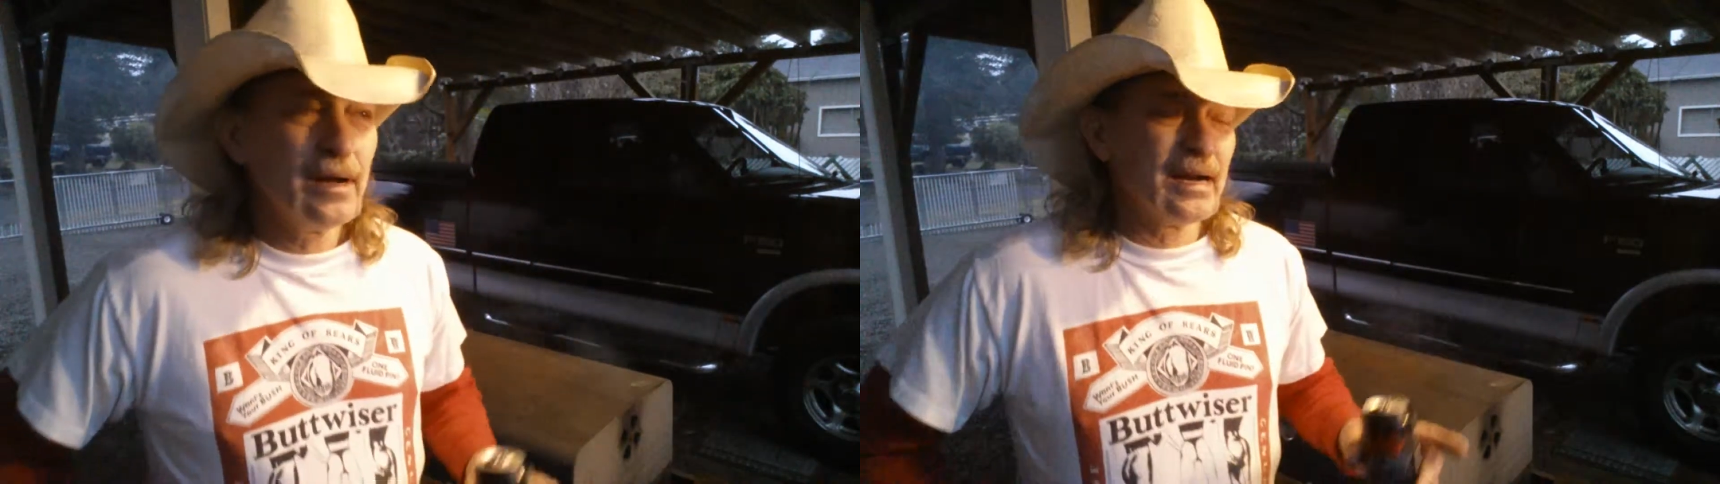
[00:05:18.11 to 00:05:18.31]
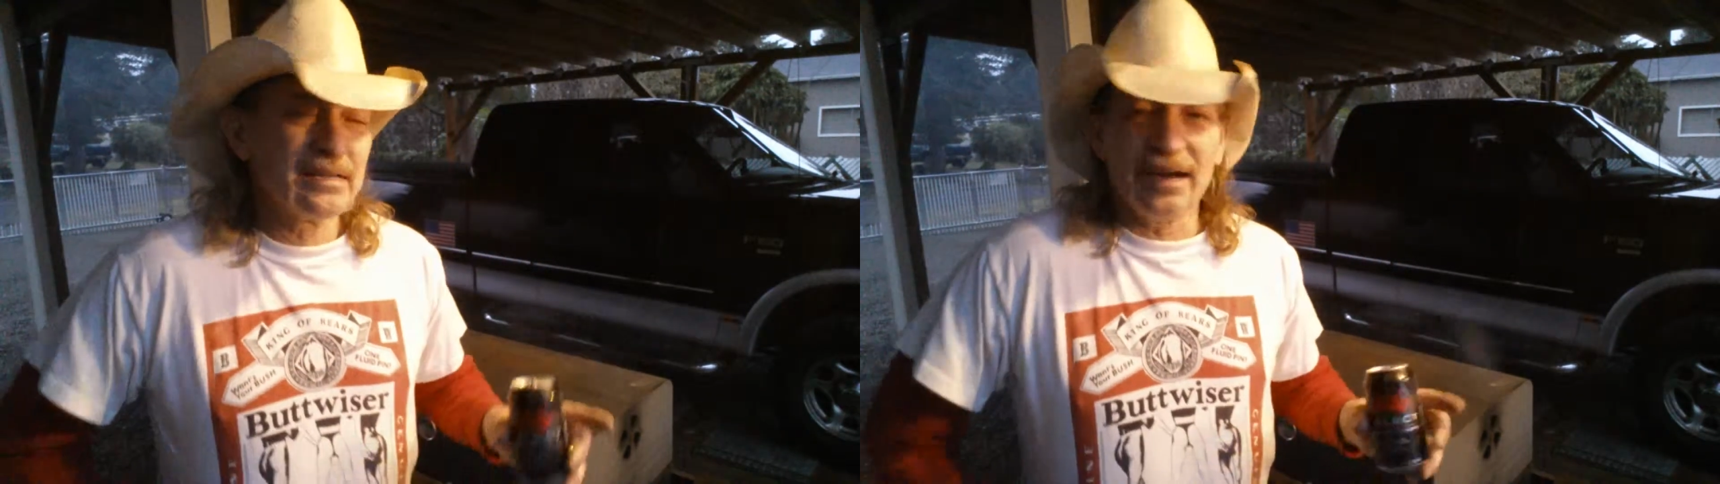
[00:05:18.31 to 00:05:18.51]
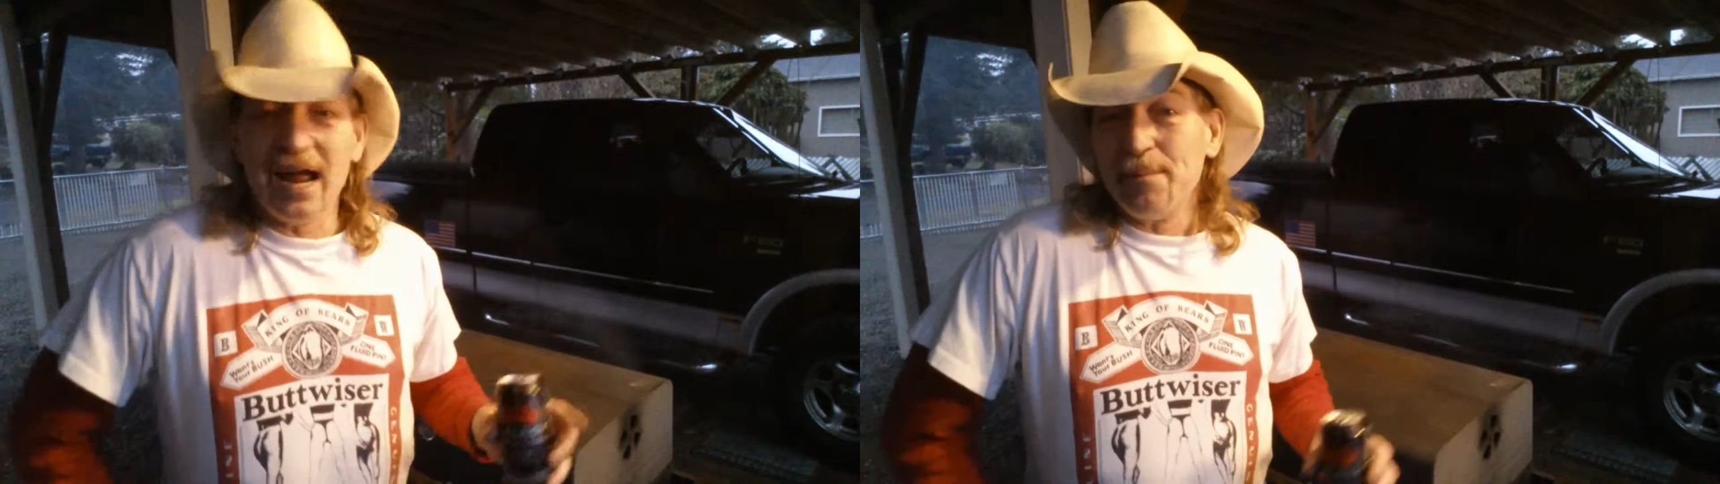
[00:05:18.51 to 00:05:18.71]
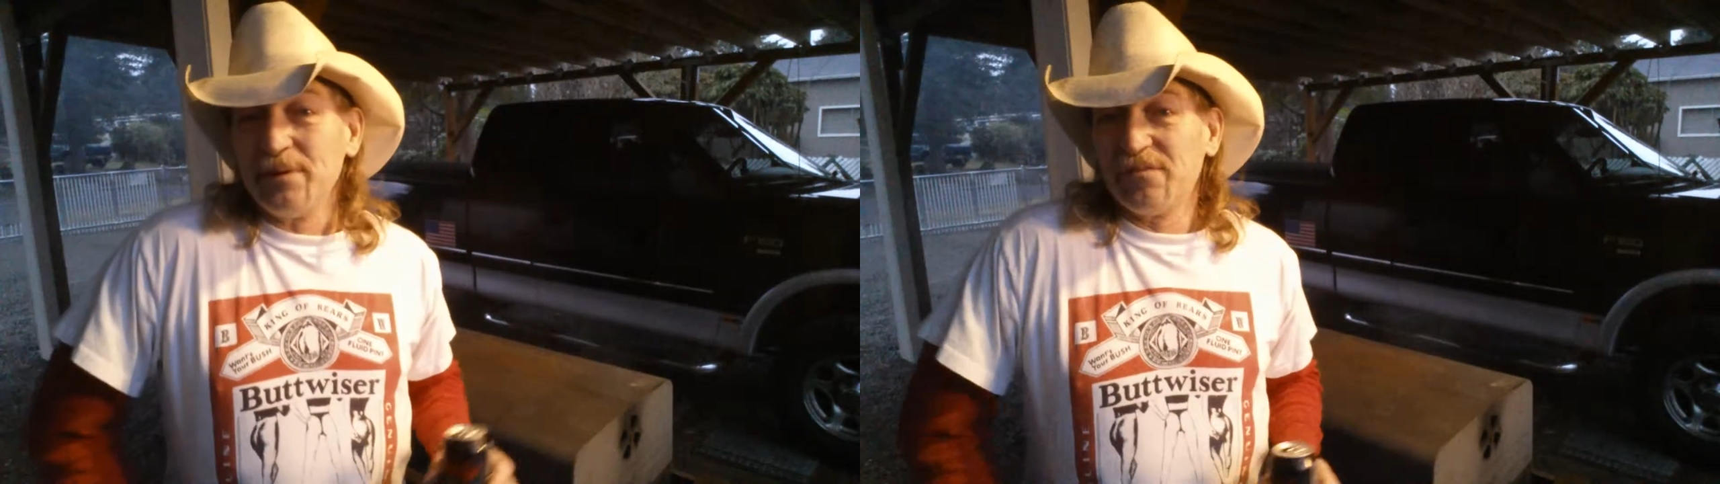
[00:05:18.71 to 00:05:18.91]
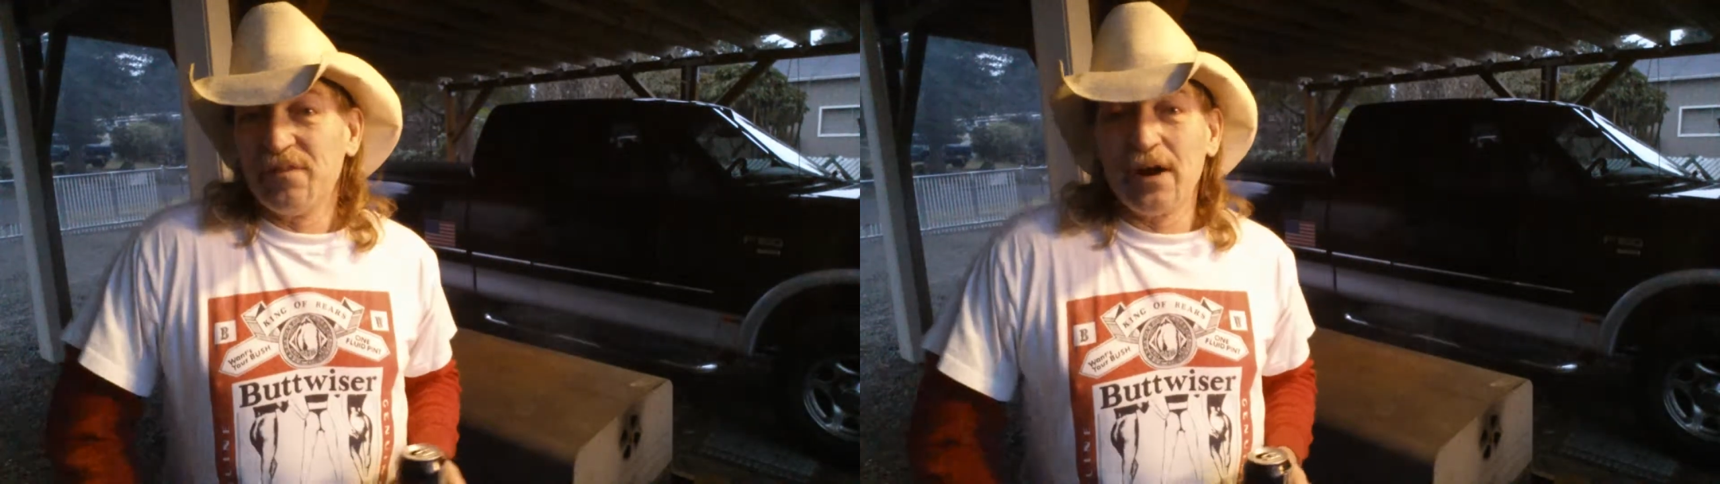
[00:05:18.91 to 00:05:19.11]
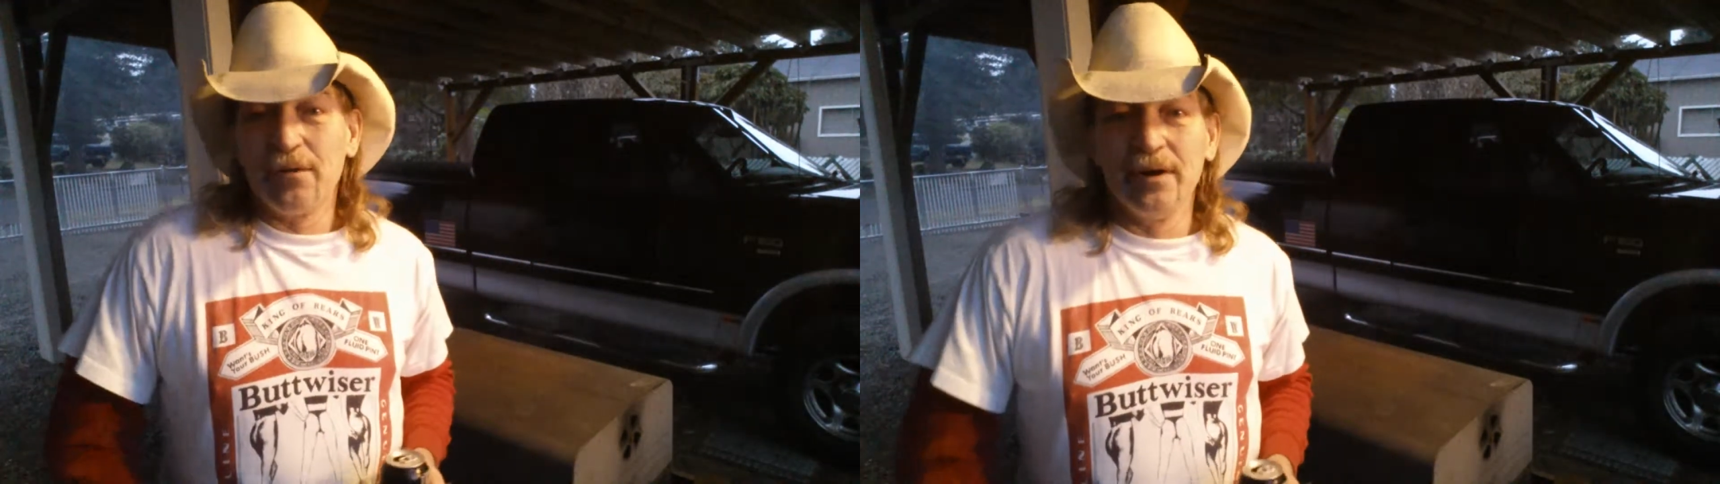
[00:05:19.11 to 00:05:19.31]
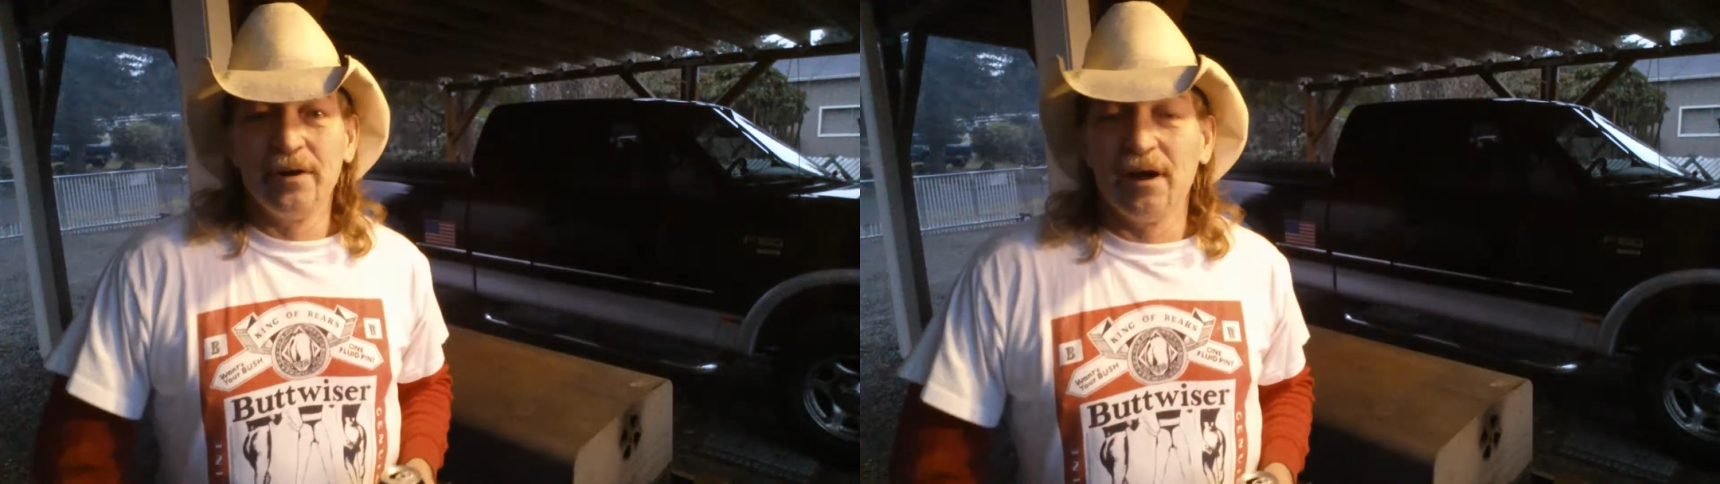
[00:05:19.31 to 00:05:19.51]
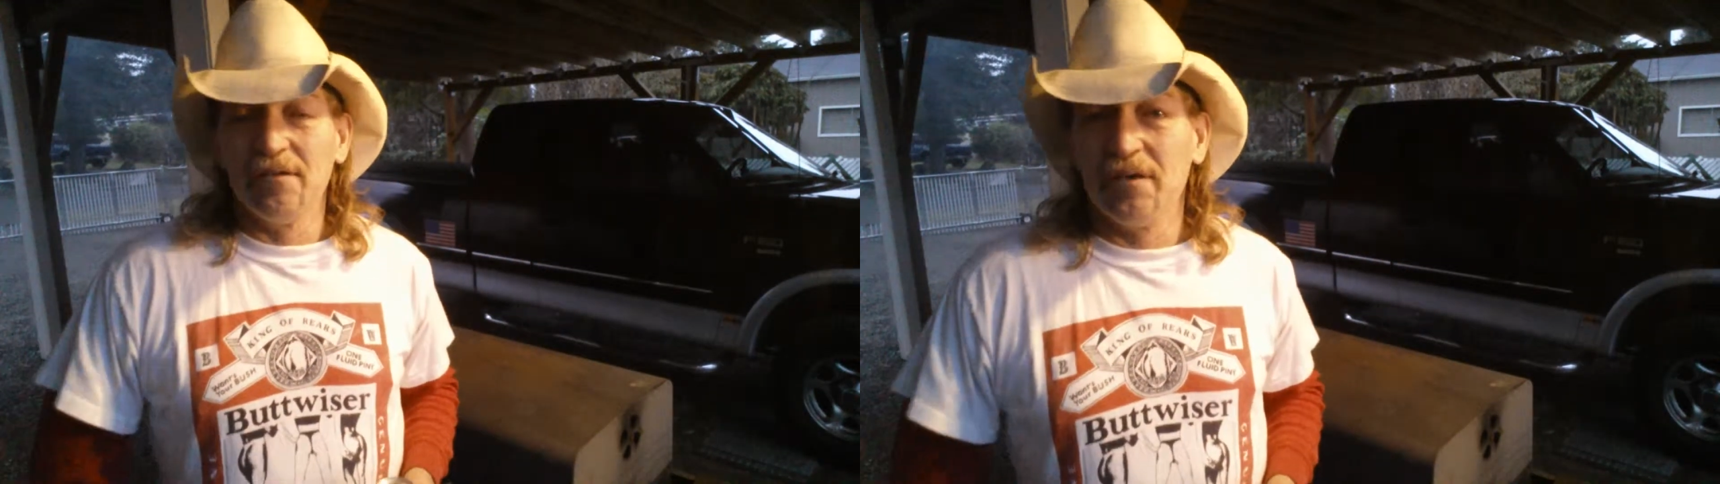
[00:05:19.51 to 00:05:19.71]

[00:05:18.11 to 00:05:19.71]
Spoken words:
I said Amy's a veteran.